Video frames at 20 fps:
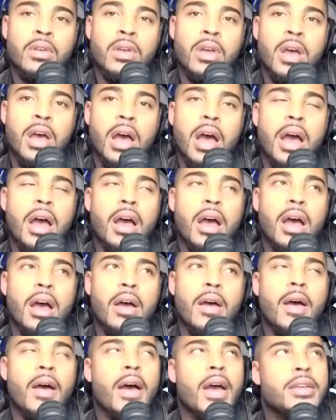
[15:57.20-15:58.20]
but
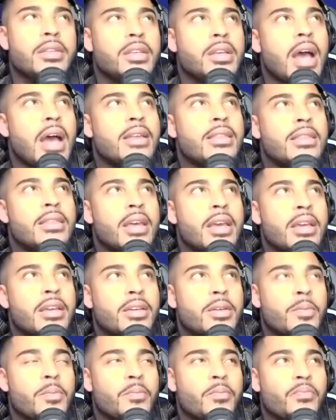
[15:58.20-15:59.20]
I, d- I think because
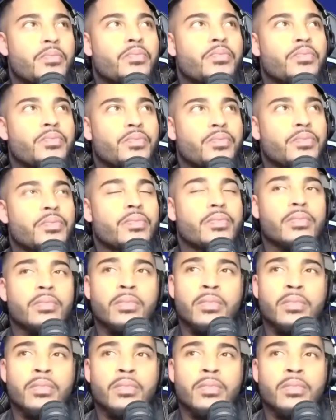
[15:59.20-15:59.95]
like who would they go after?